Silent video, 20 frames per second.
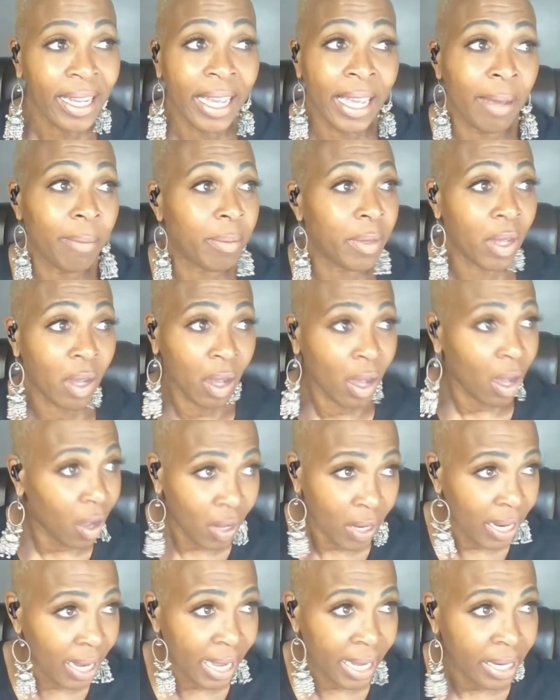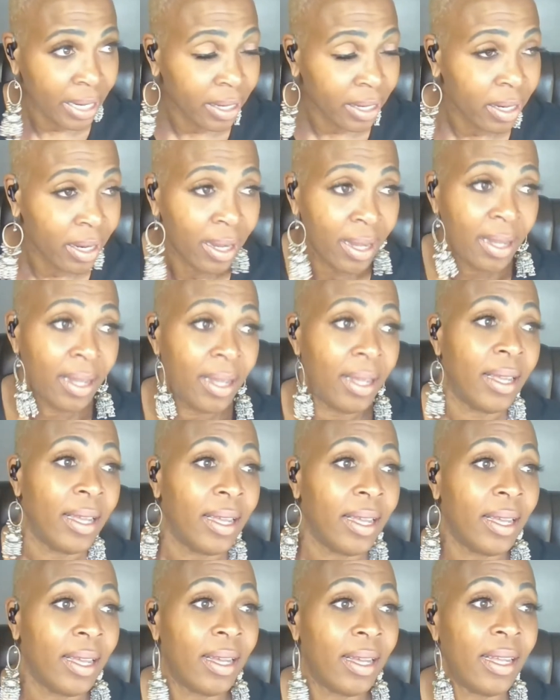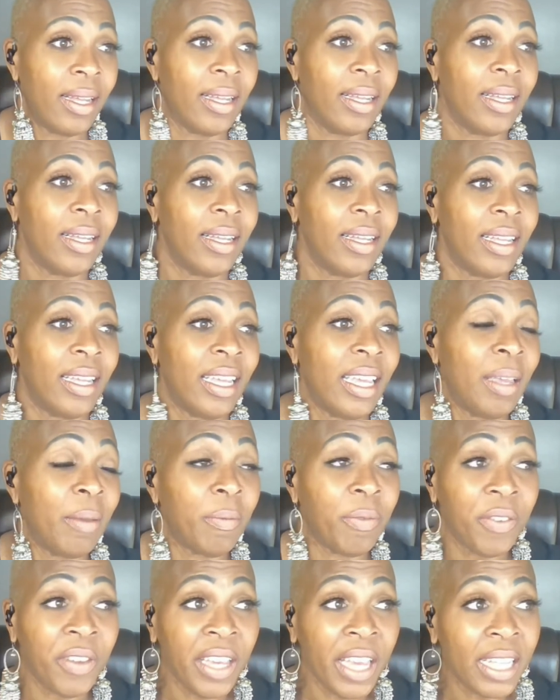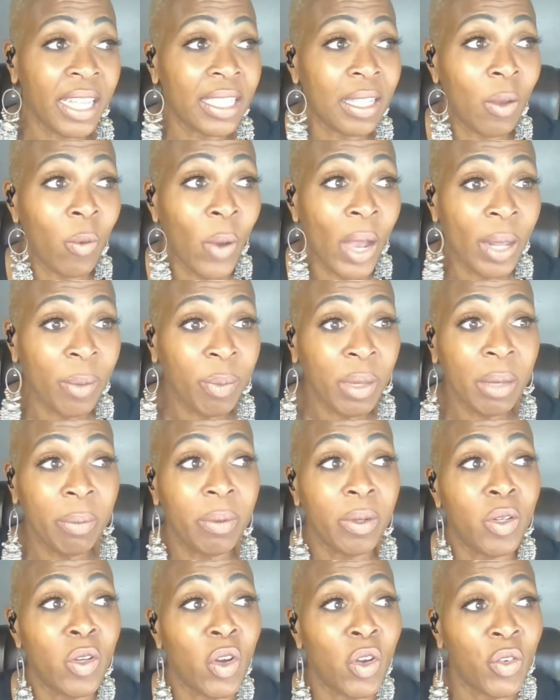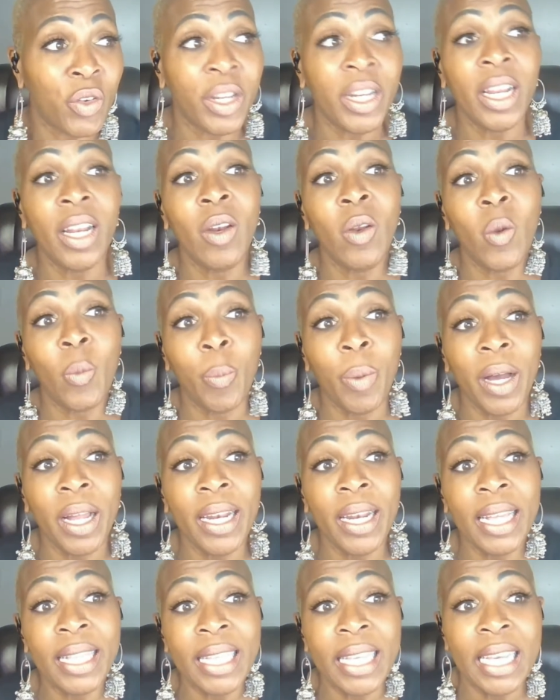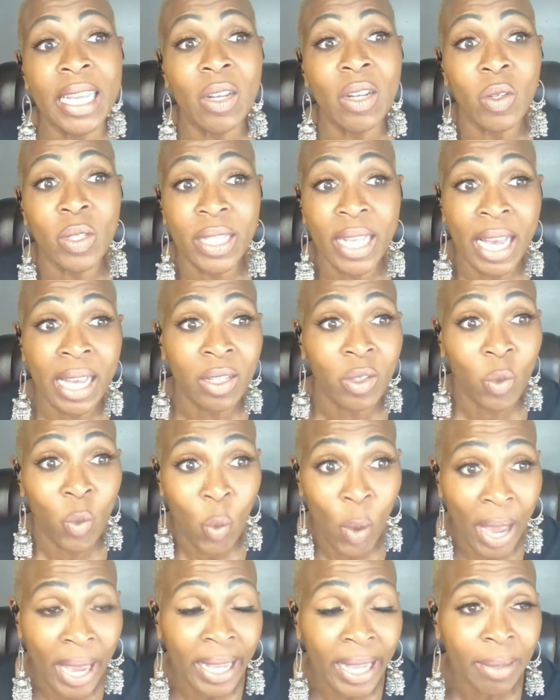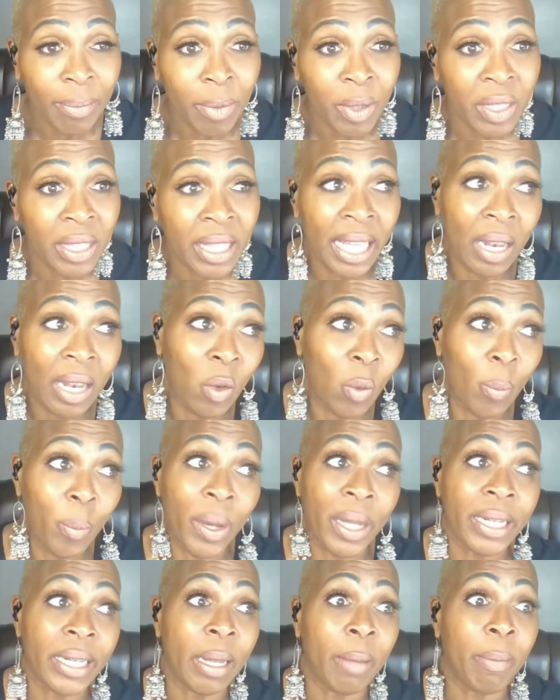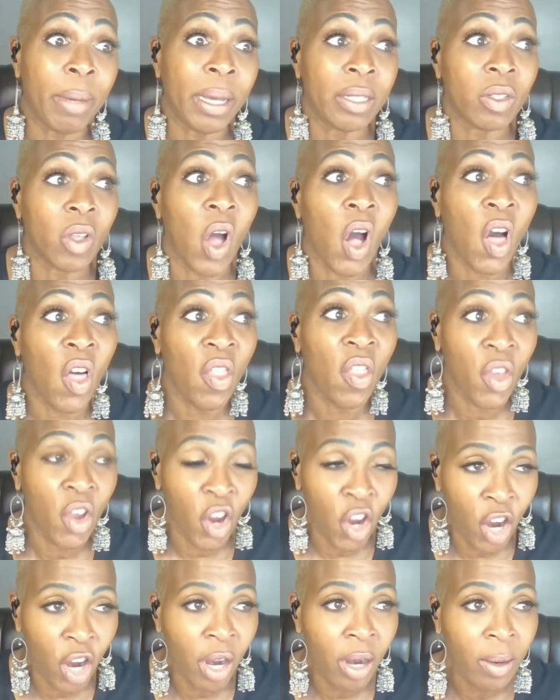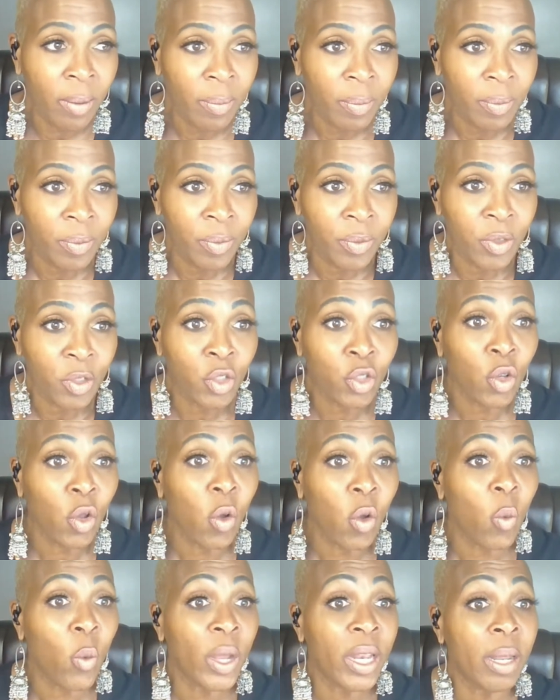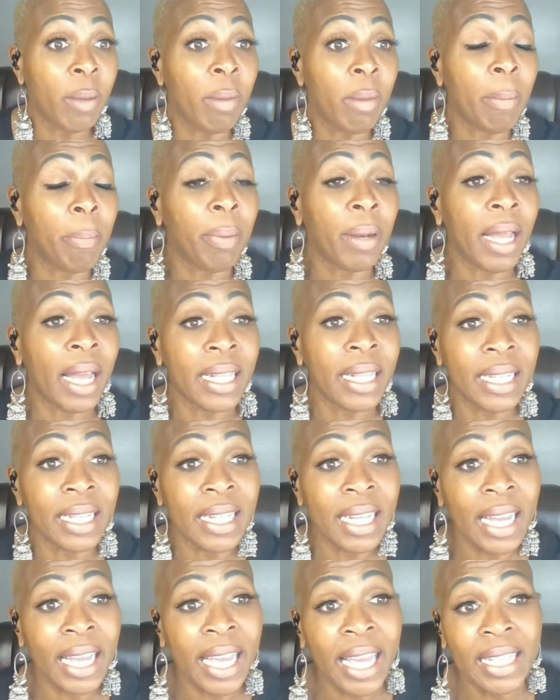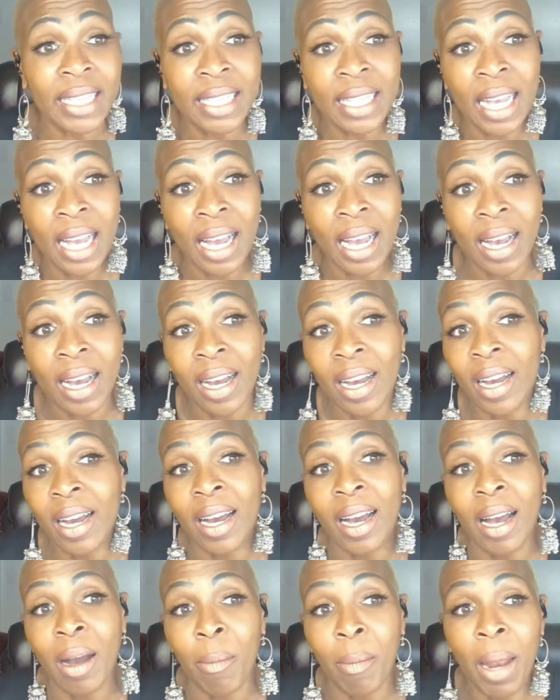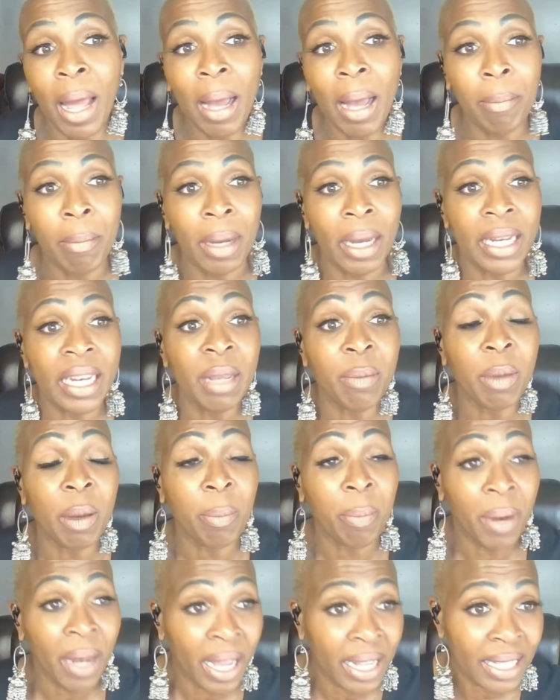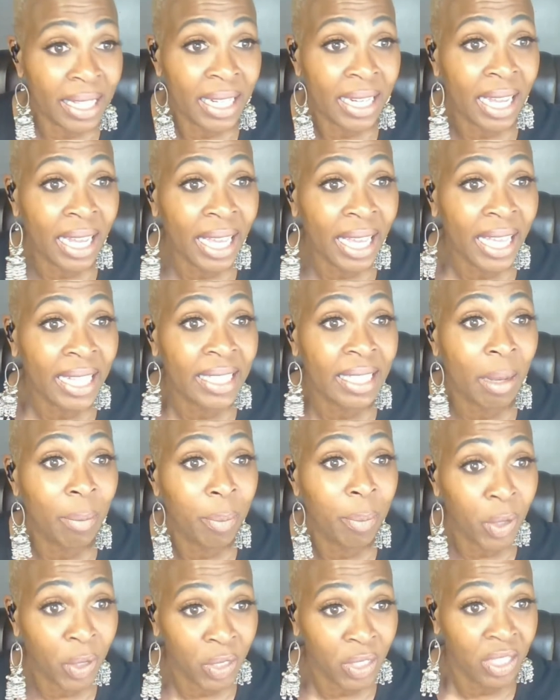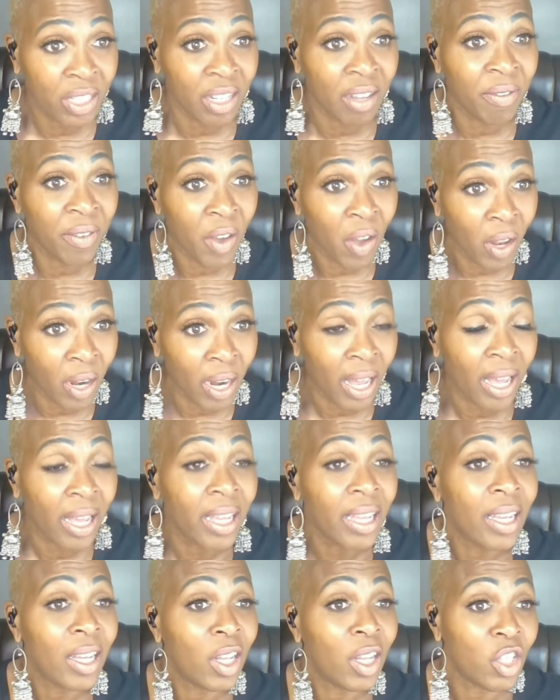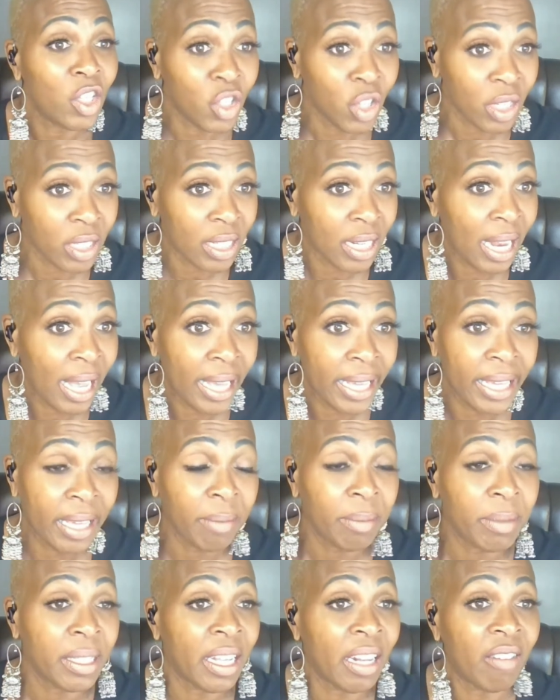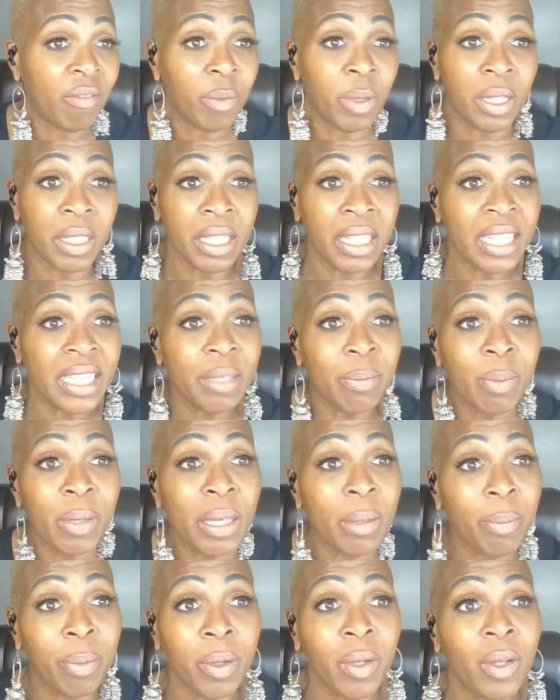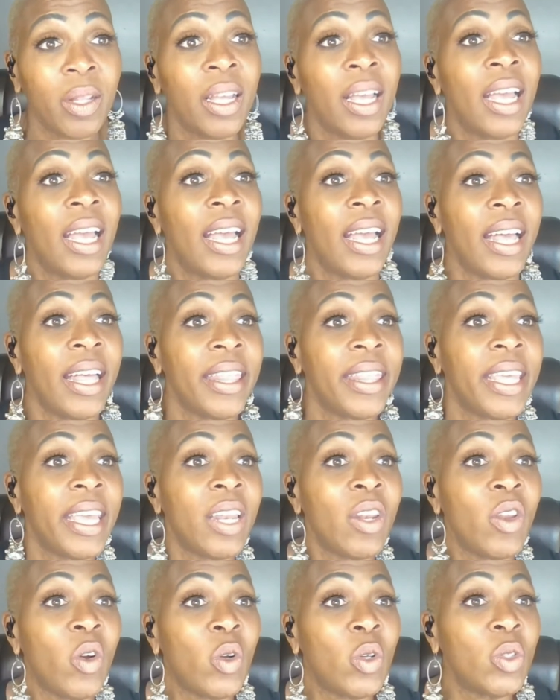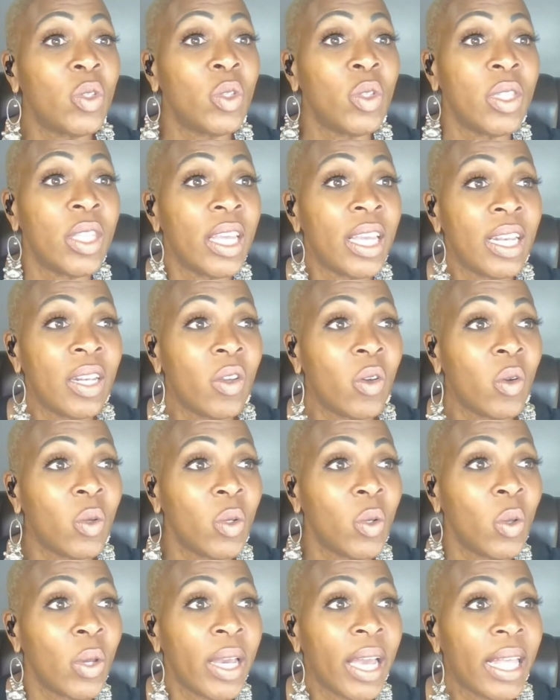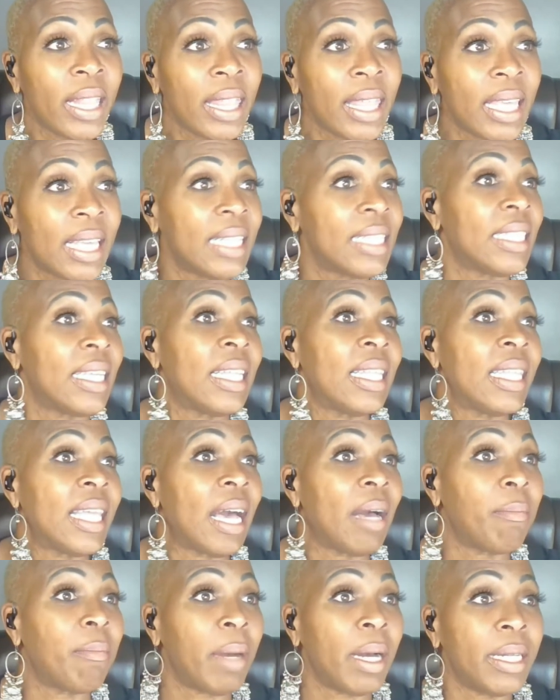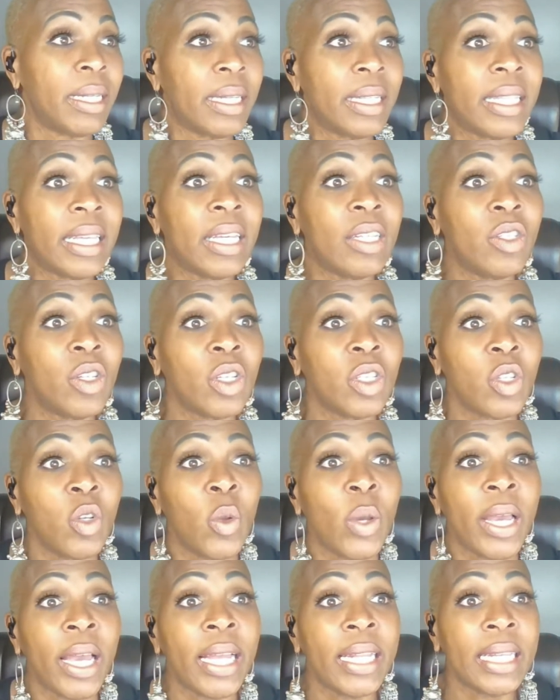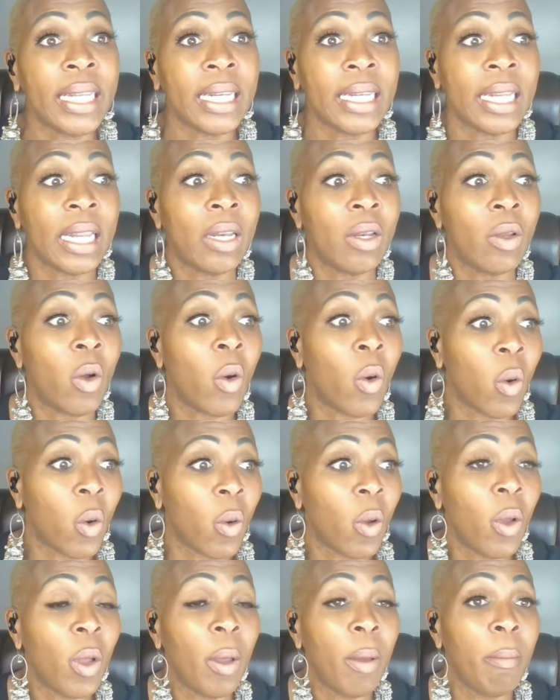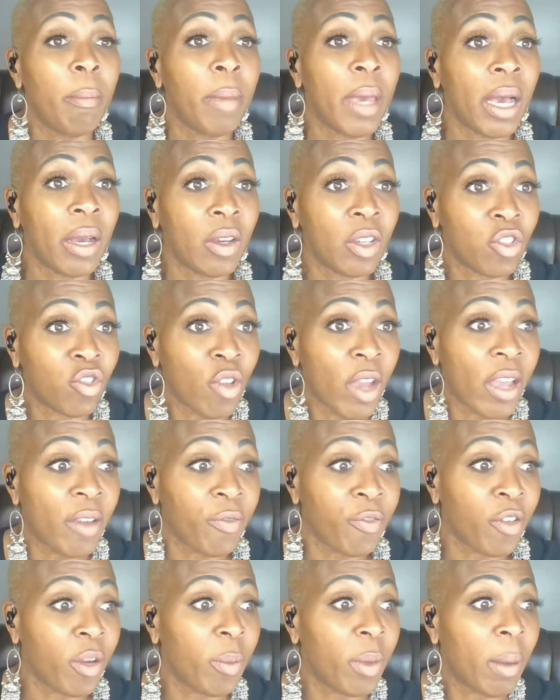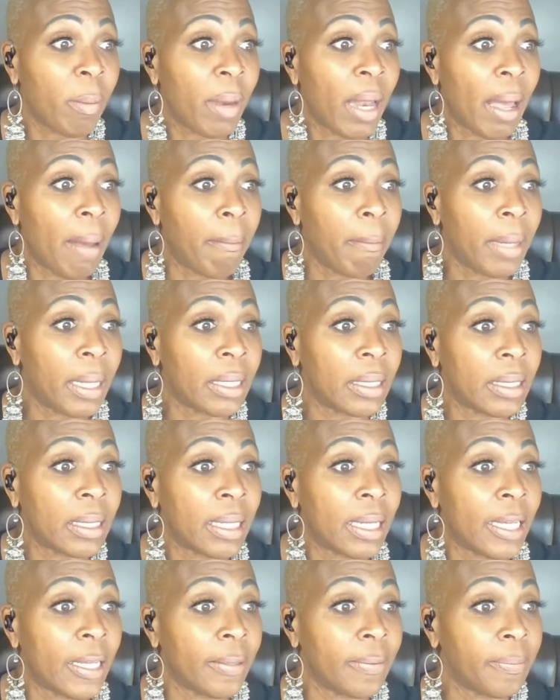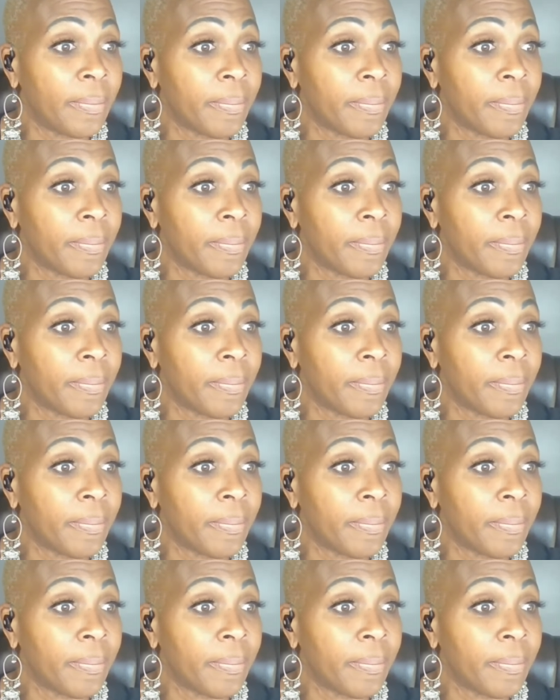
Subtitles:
him not colored, him forgets that white people don't really look upon Latinos as white, but they look upon them as other. So when him a plant it against a black man, him a plant it against a person of color just like himself. But these people, they don't look at things in that manner. They just look at it and, oh, may I go try frame a black man today.